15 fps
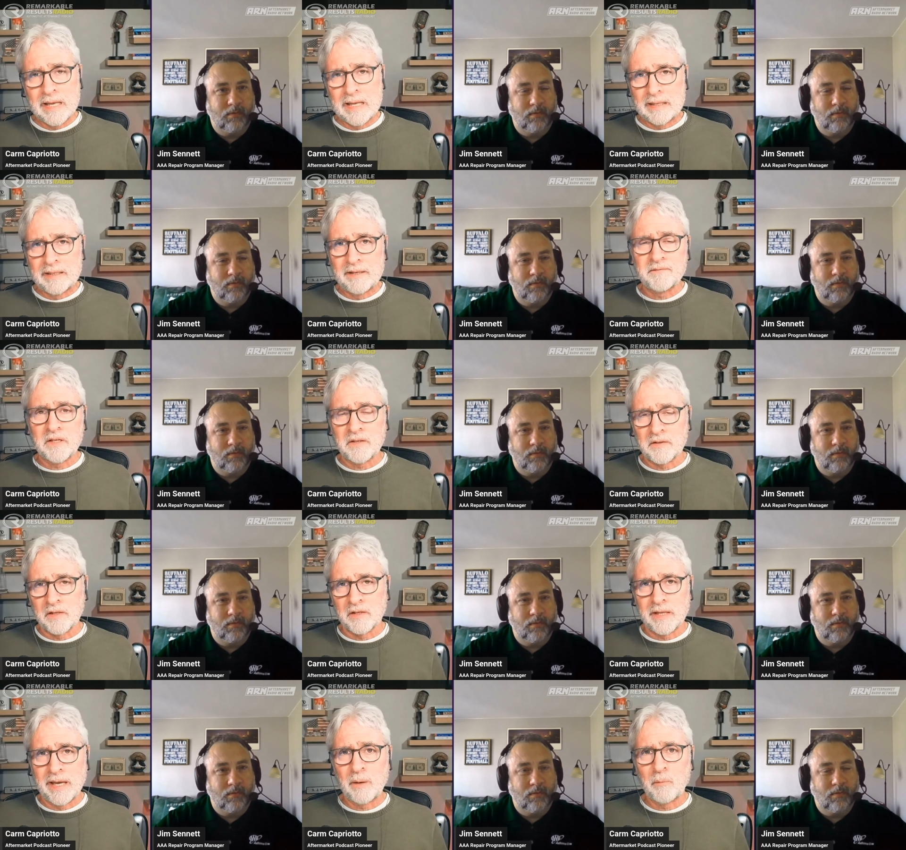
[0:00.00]
Speaker 1: lifting the
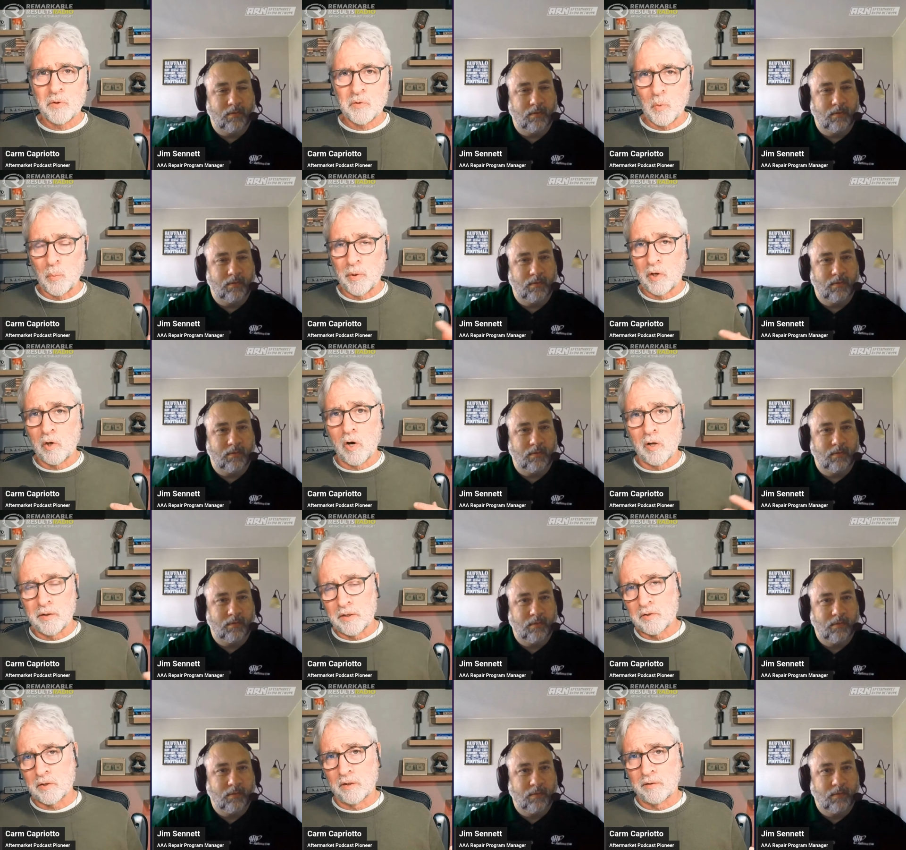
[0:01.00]
language, what we call
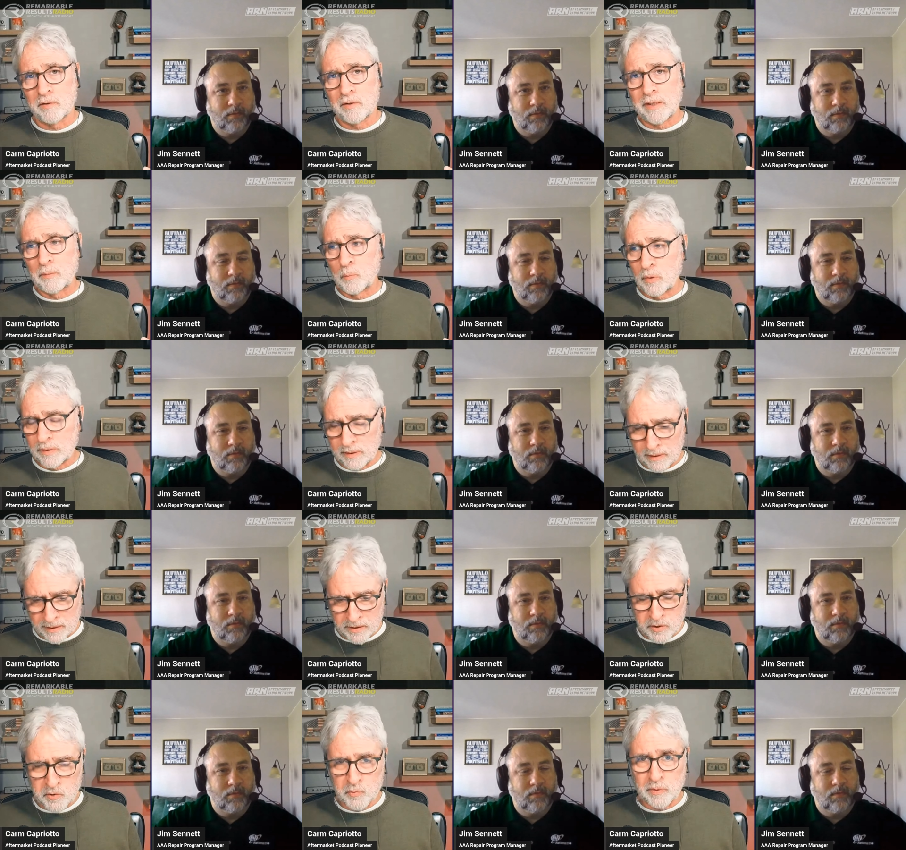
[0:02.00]
each other and what the
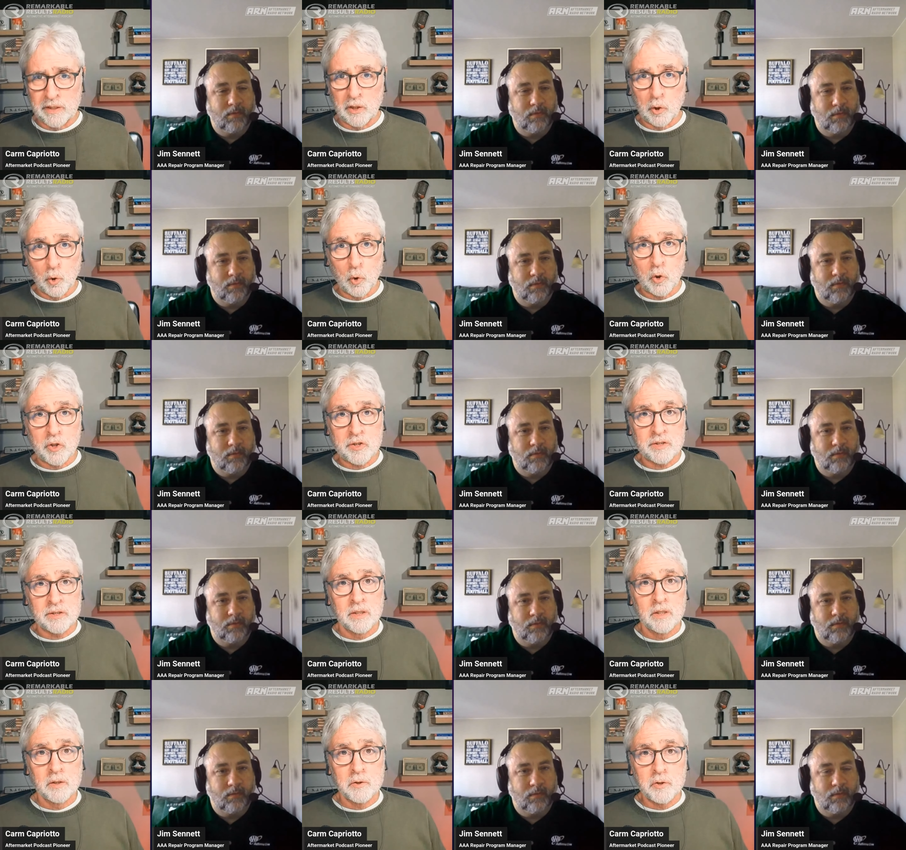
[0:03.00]
industry looks
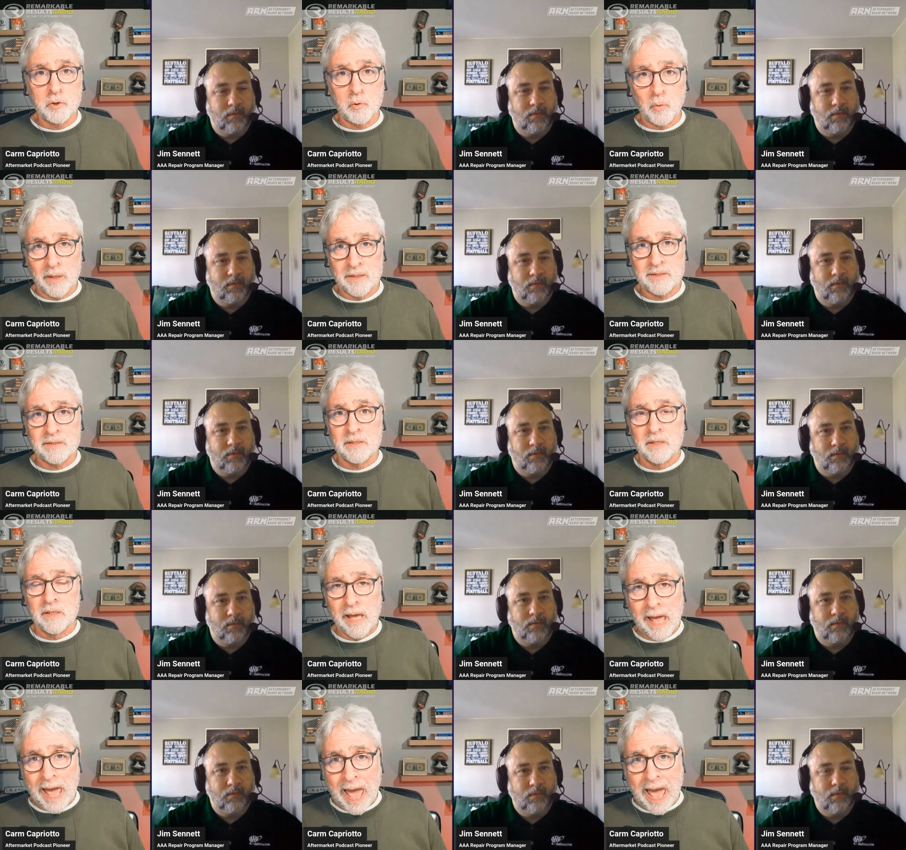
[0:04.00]
to us
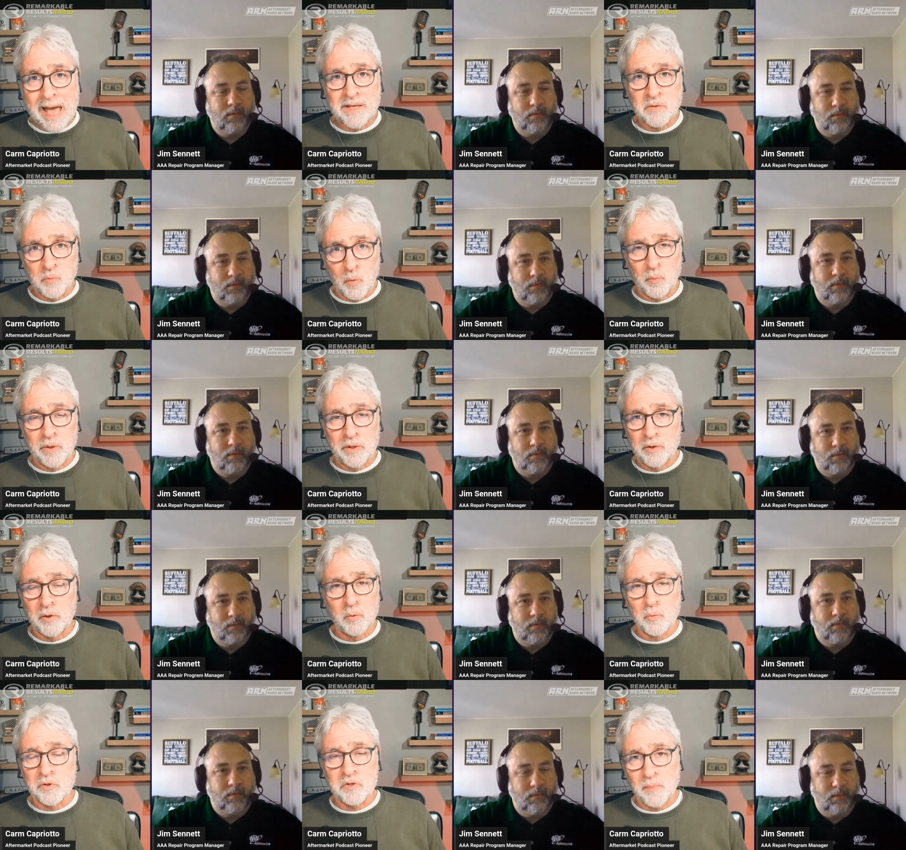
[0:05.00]
as what we
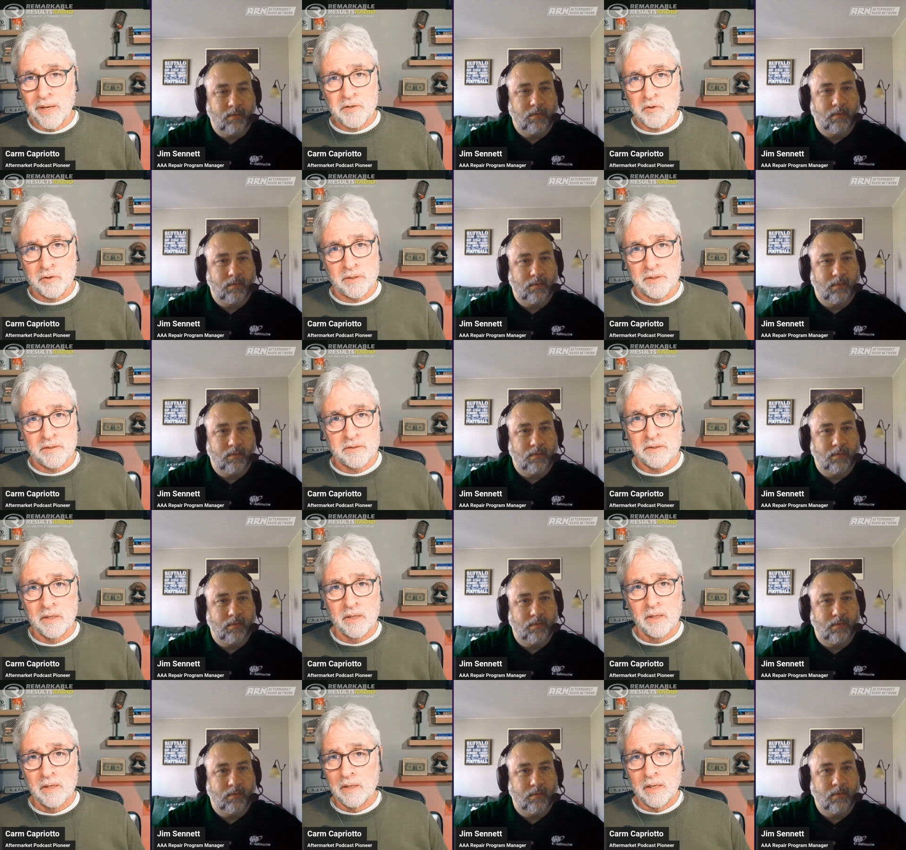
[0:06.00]
do. We're specialists.
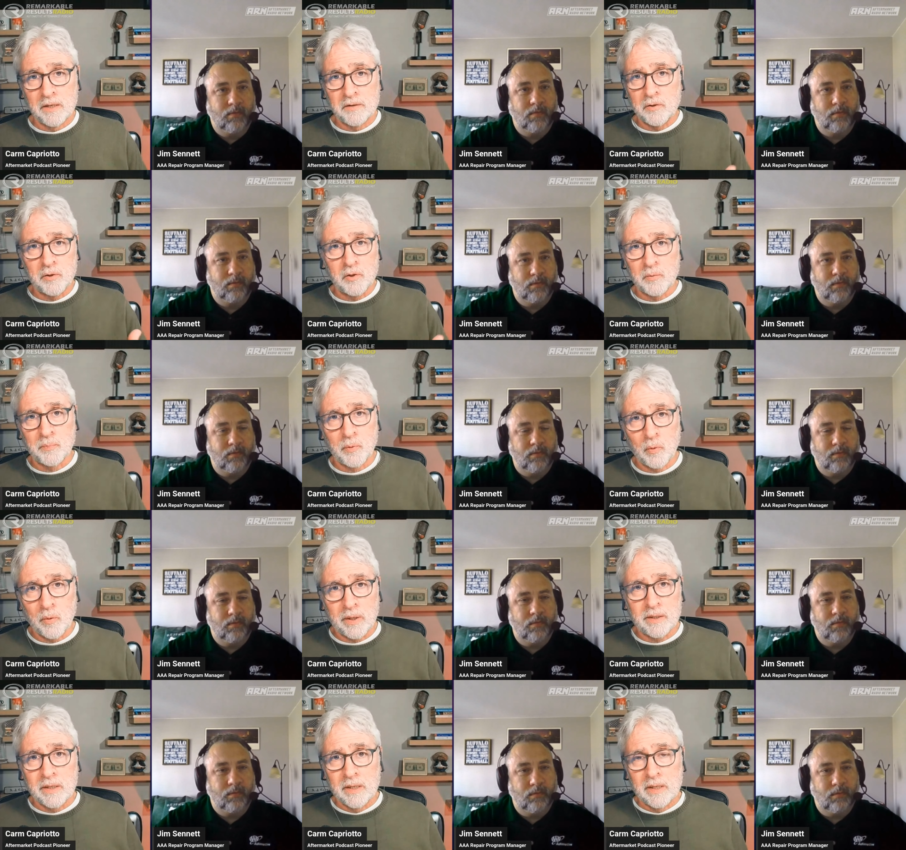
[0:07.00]
And to your
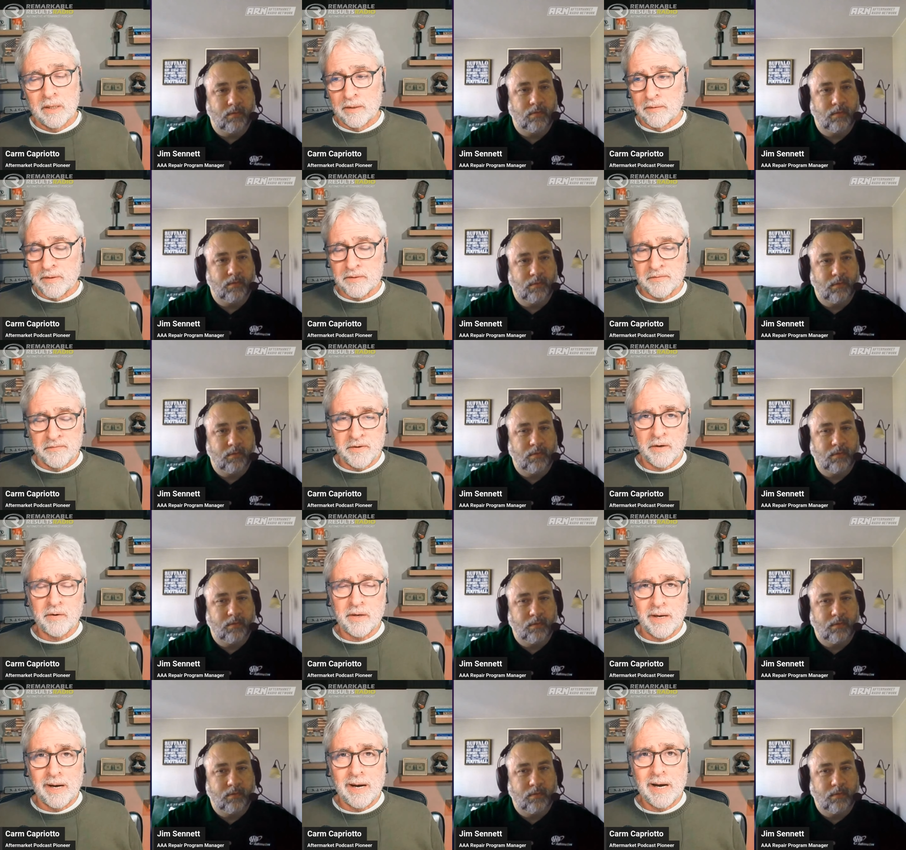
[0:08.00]
point, this
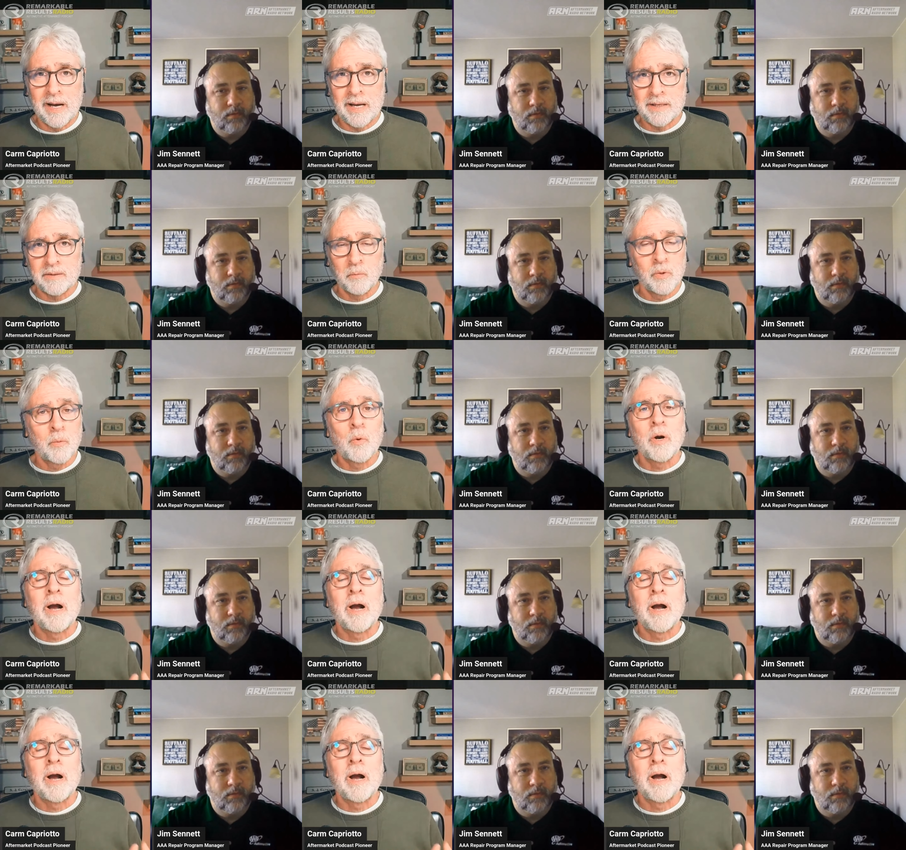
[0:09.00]
very high, we're a